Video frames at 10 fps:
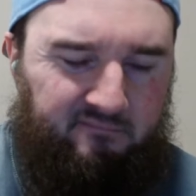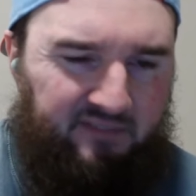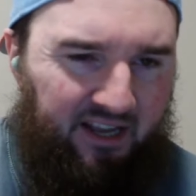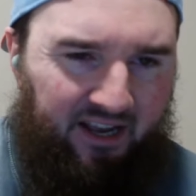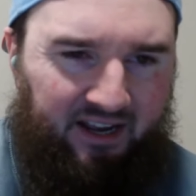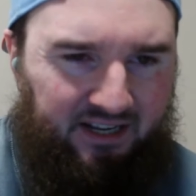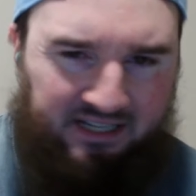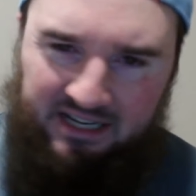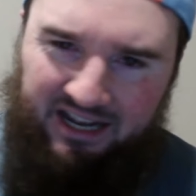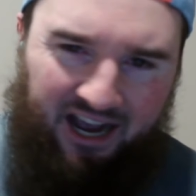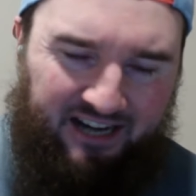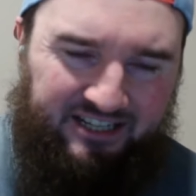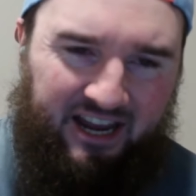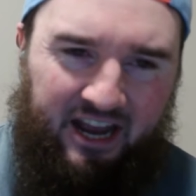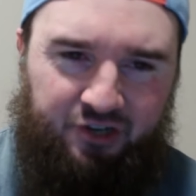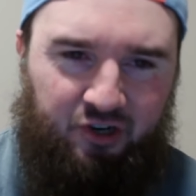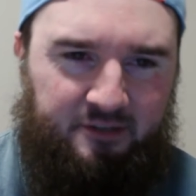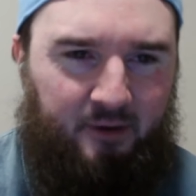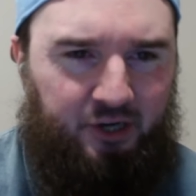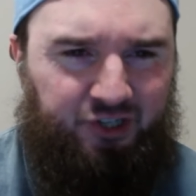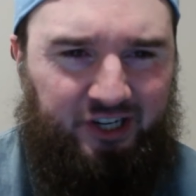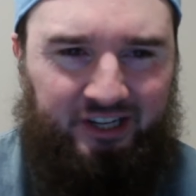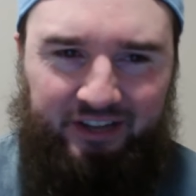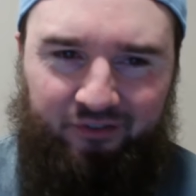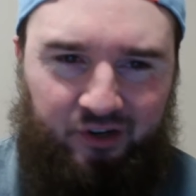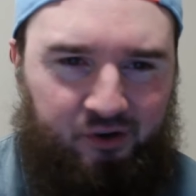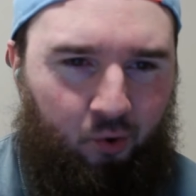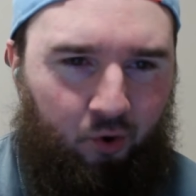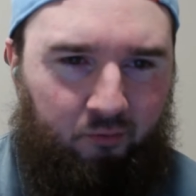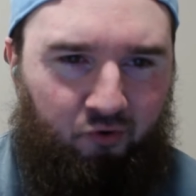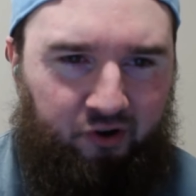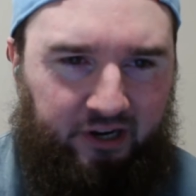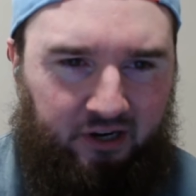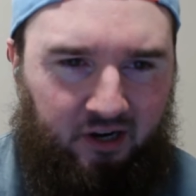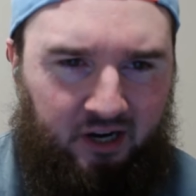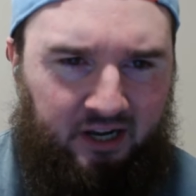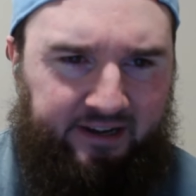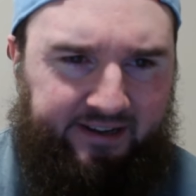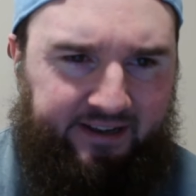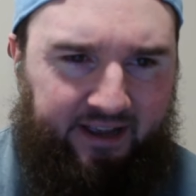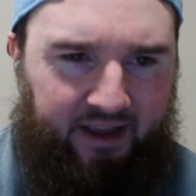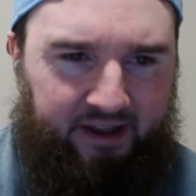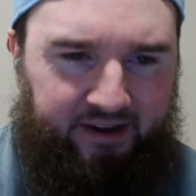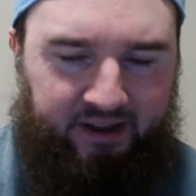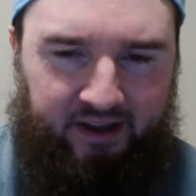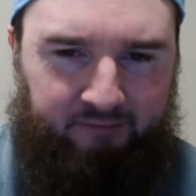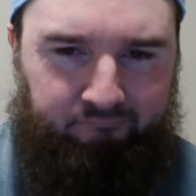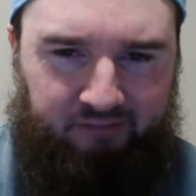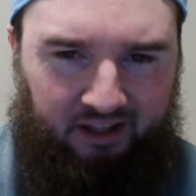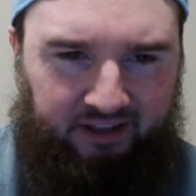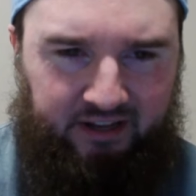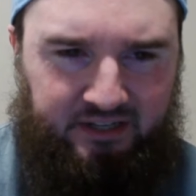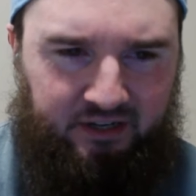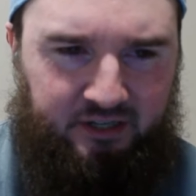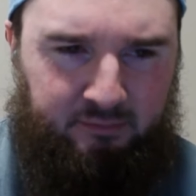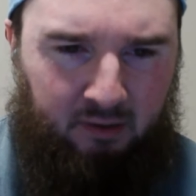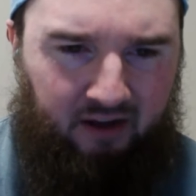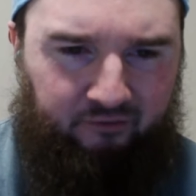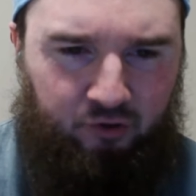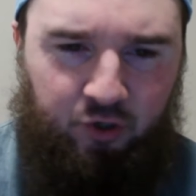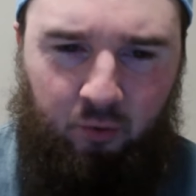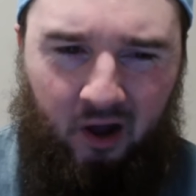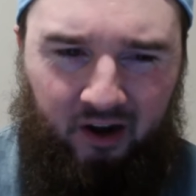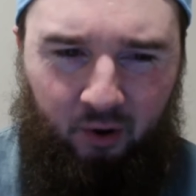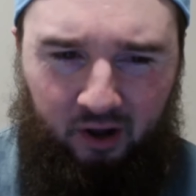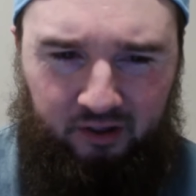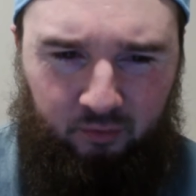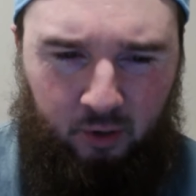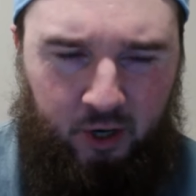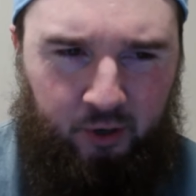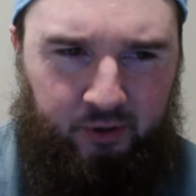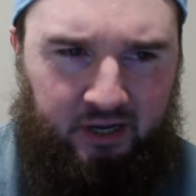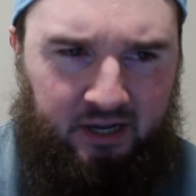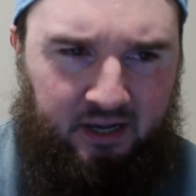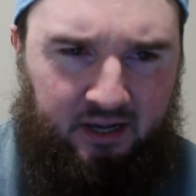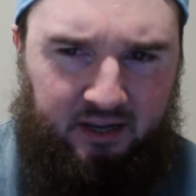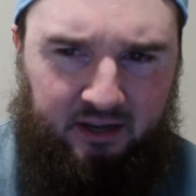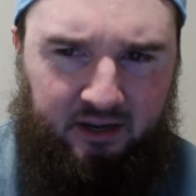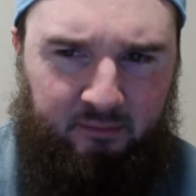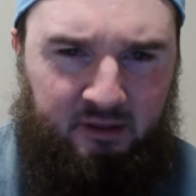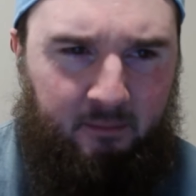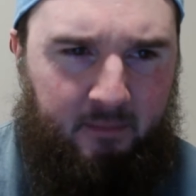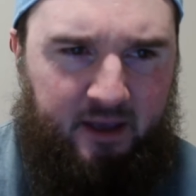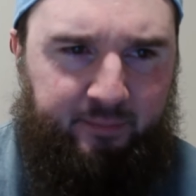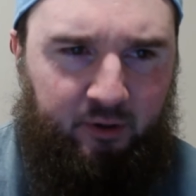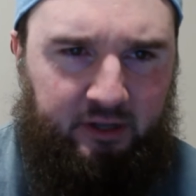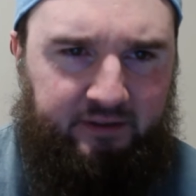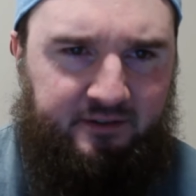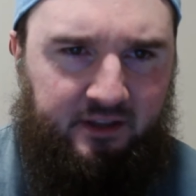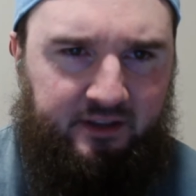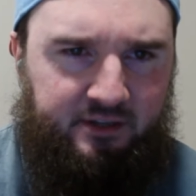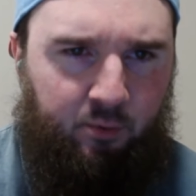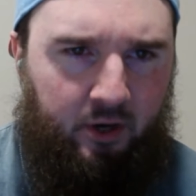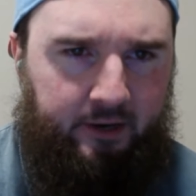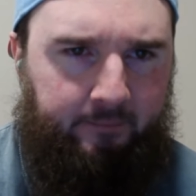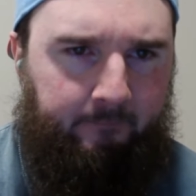I just can't trust Montreal. They've looked horrible here. And I think it's a good spot for Toronto on the road. Give me the Maple Leafs in this one.